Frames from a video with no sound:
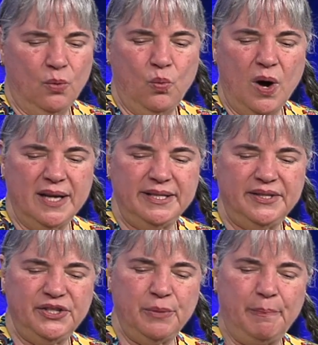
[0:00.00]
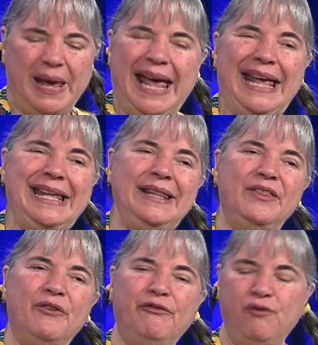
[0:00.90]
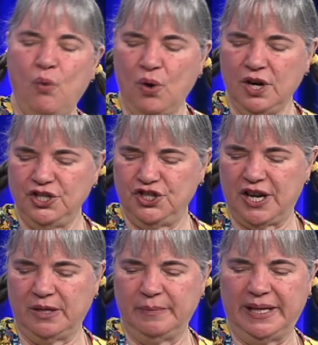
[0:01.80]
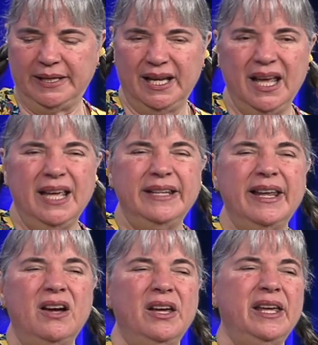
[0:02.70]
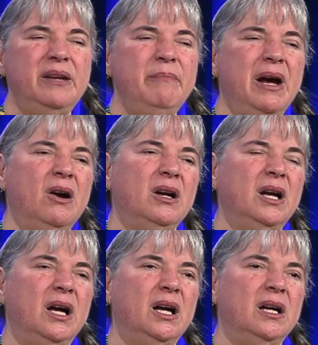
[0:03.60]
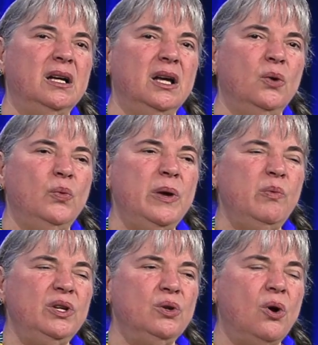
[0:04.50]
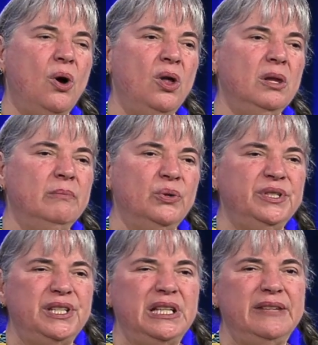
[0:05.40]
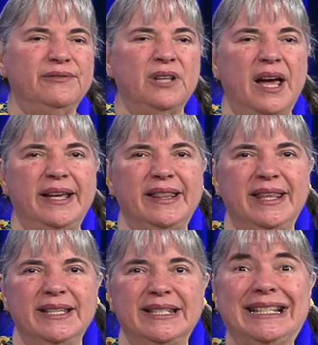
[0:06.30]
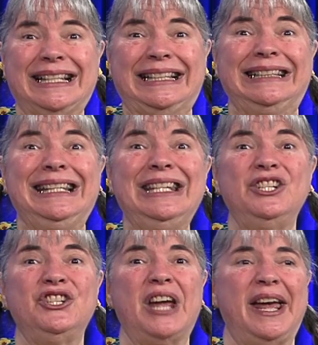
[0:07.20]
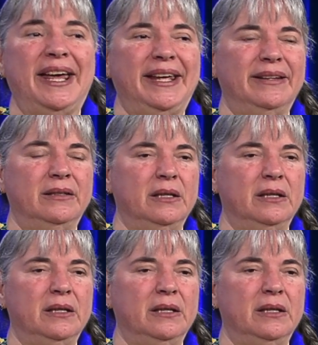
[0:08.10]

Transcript: was to paint the four gentlemen. Now, in America, we would call a motif like this cliché.